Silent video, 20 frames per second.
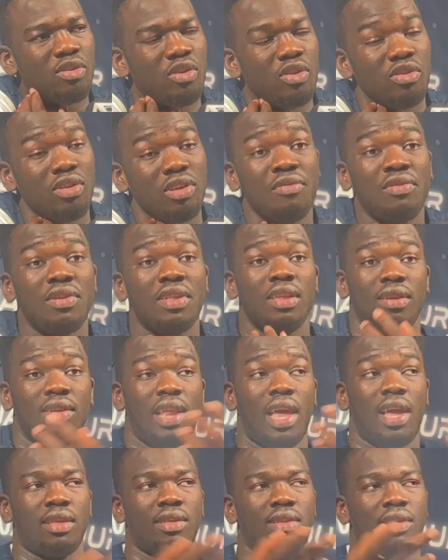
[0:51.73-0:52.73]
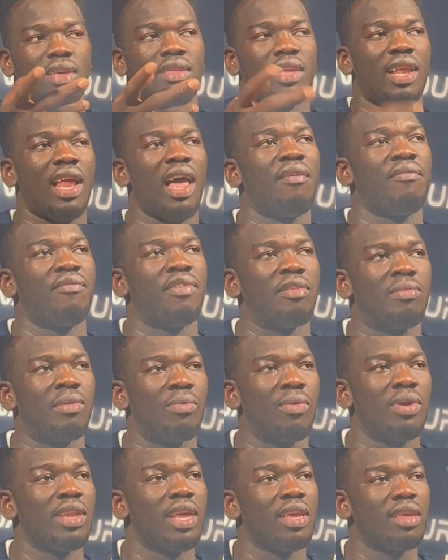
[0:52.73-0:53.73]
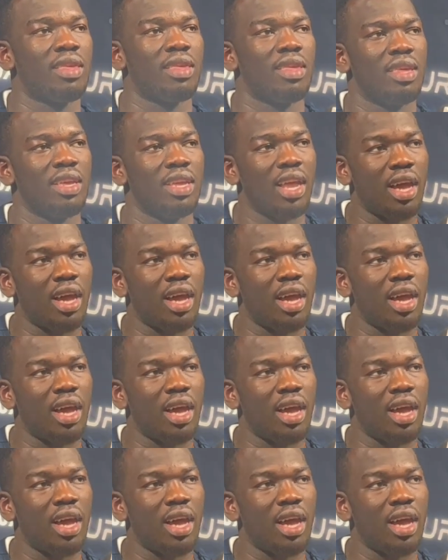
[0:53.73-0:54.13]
Because if it, like, there's a lot of freshmen when they see